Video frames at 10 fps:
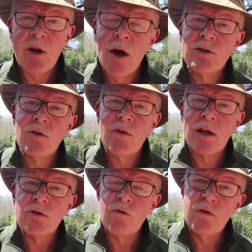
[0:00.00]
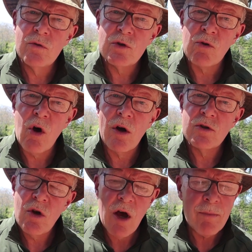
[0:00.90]
because of that diffuser
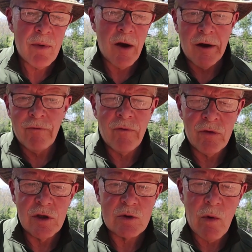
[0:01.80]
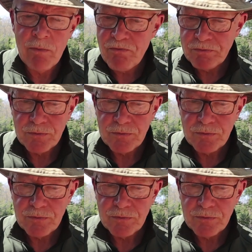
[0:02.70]
on top of this one,